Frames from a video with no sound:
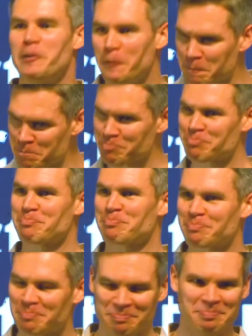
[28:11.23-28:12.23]

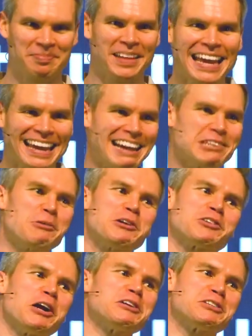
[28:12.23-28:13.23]
And that's what
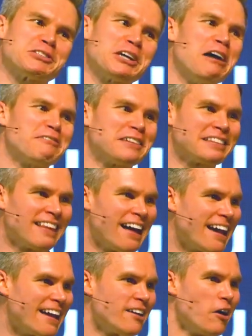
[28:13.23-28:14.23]
church is often
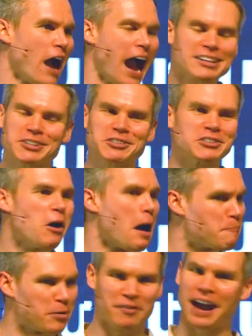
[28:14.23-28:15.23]
like. I just know
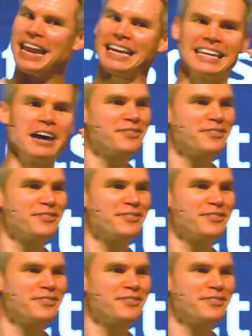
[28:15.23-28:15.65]
I'm providing enough